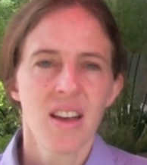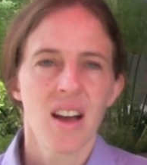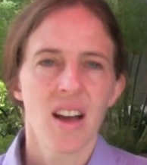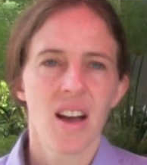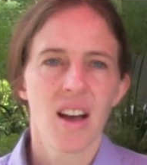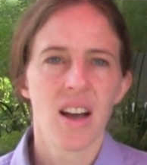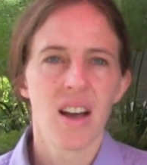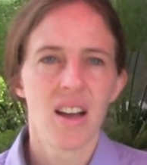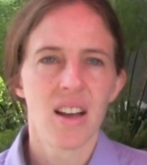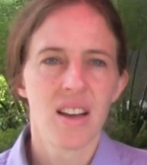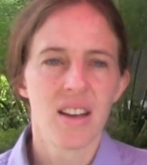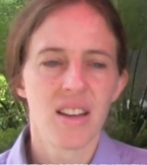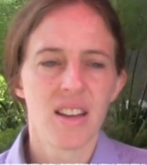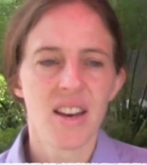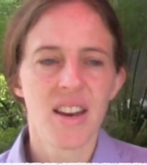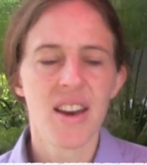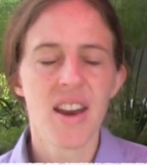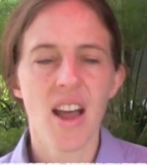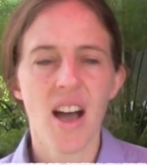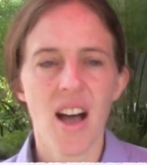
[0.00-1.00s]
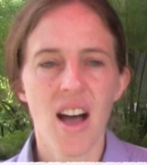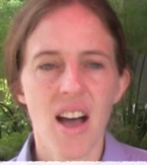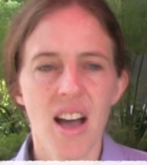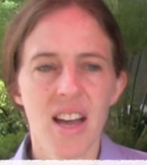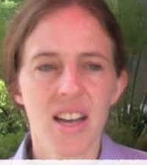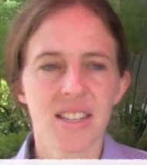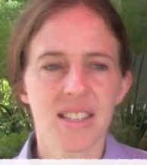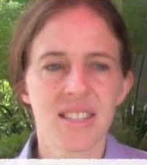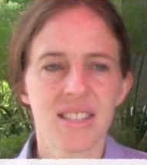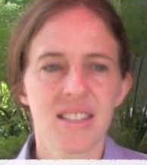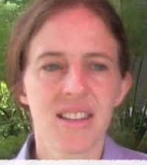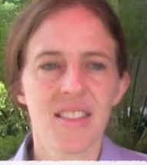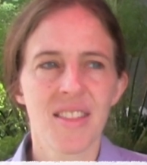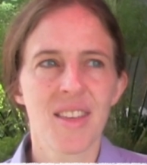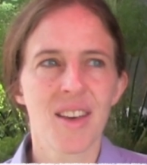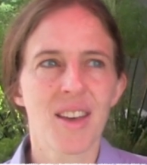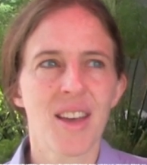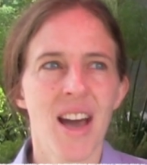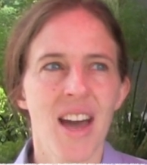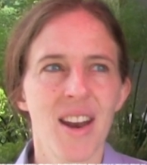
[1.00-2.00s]
uh, not
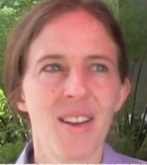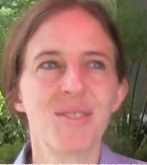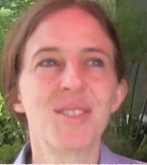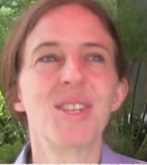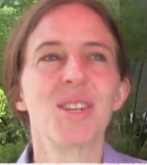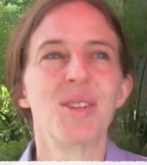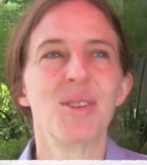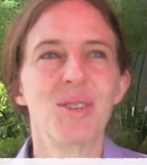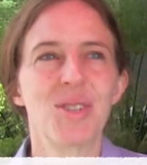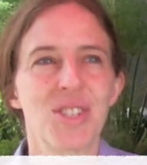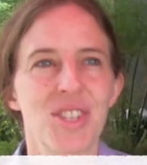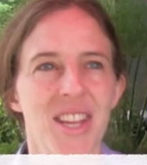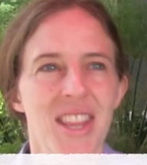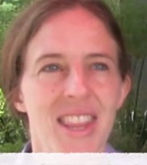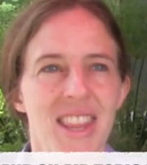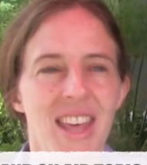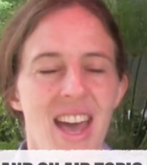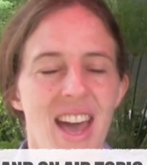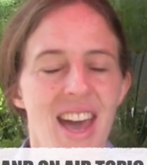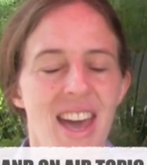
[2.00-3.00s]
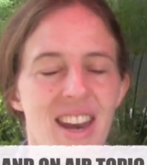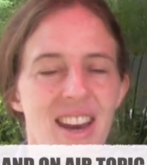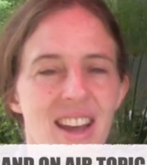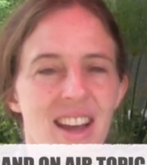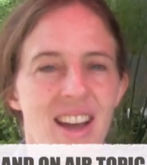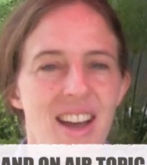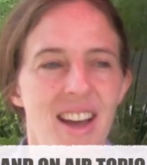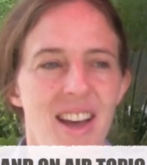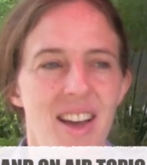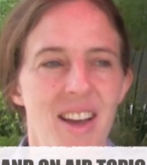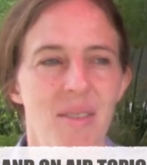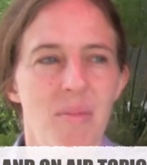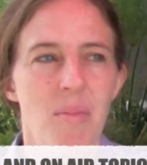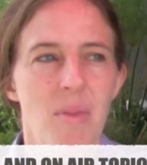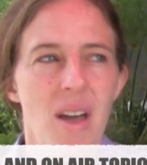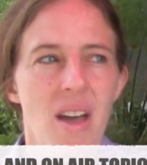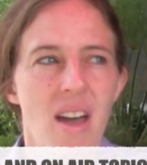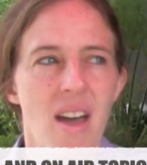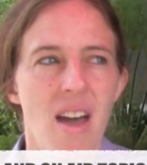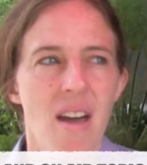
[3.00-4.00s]
the kind of solution that
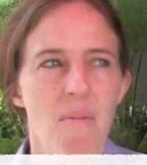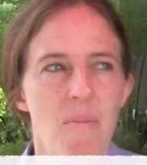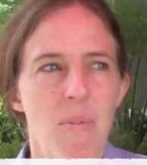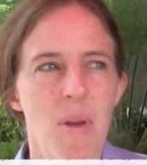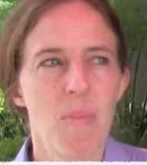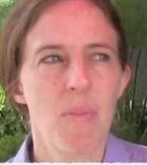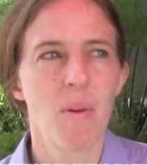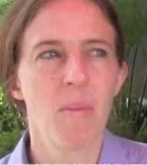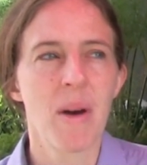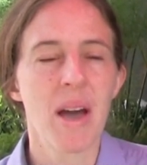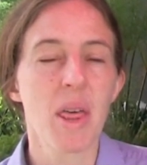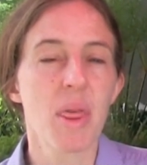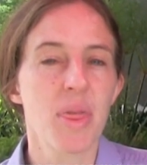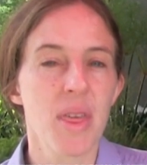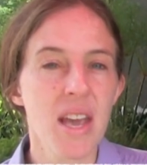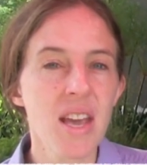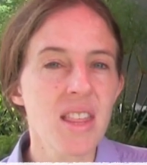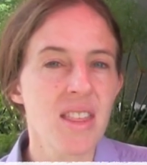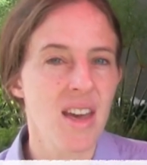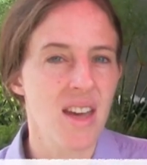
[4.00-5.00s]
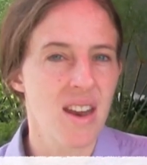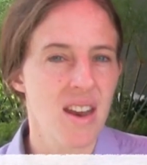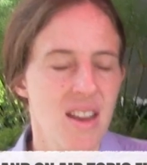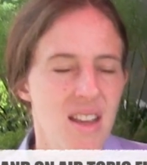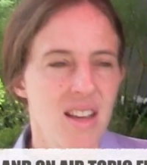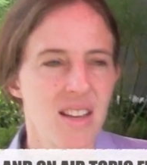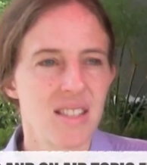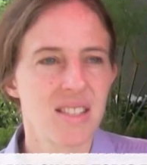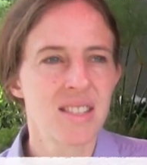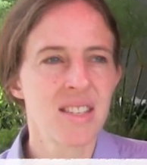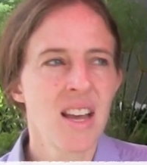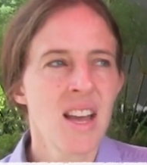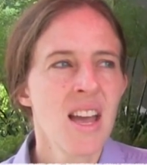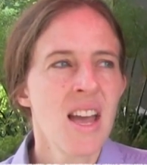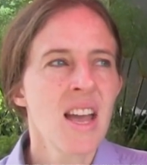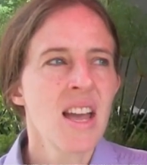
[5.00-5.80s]
um, people might think that it is.